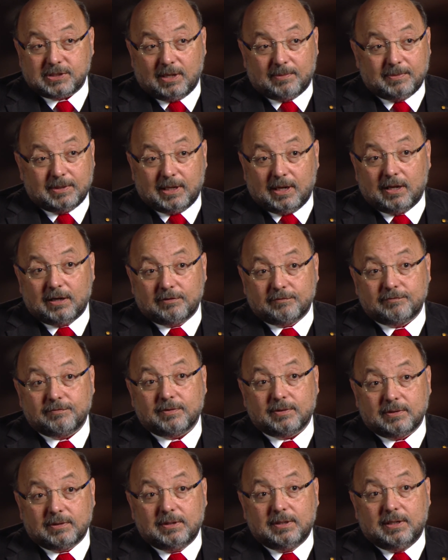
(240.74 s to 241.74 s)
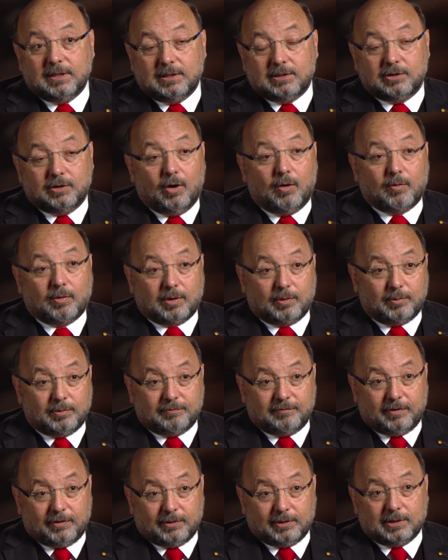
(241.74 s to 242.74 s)
coming out of nowhere
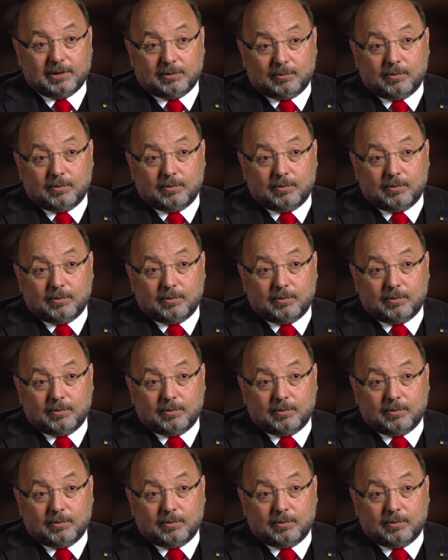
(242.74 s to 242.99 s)
with very little